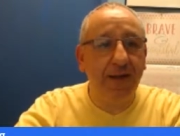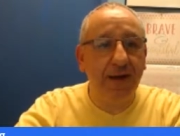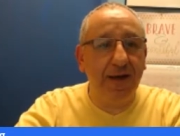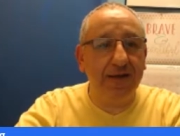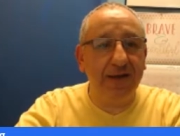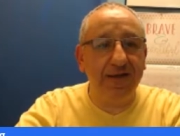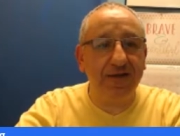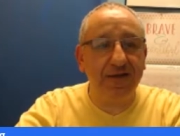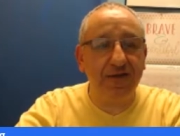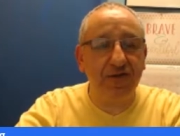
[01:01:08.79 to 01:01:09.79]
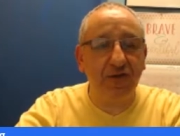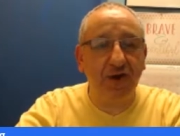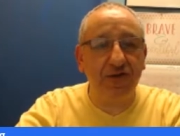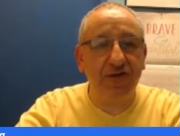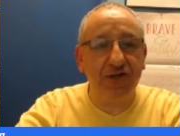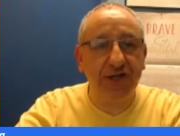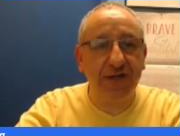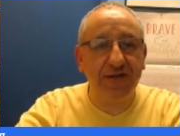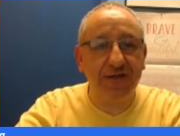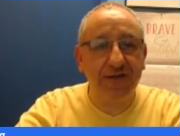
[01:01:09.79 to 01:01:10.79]
Uh, yes, he's cross
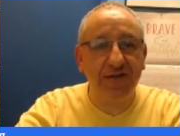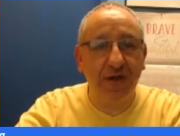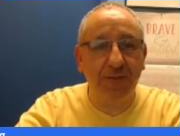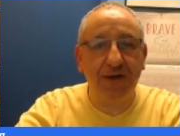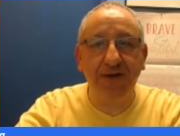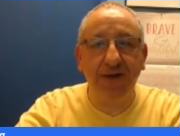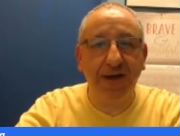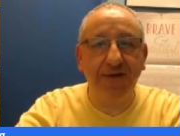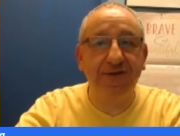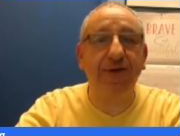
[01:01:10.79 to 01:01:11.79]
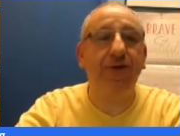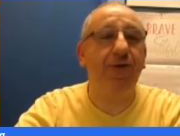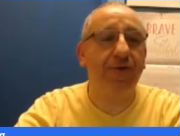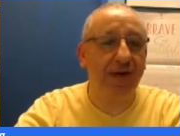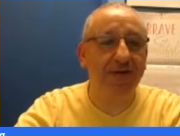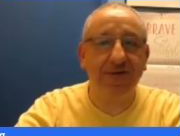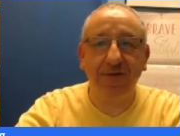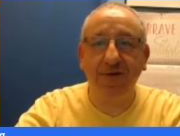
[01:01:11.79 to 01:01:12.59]
GSD Siberian Husky. Oh, yes.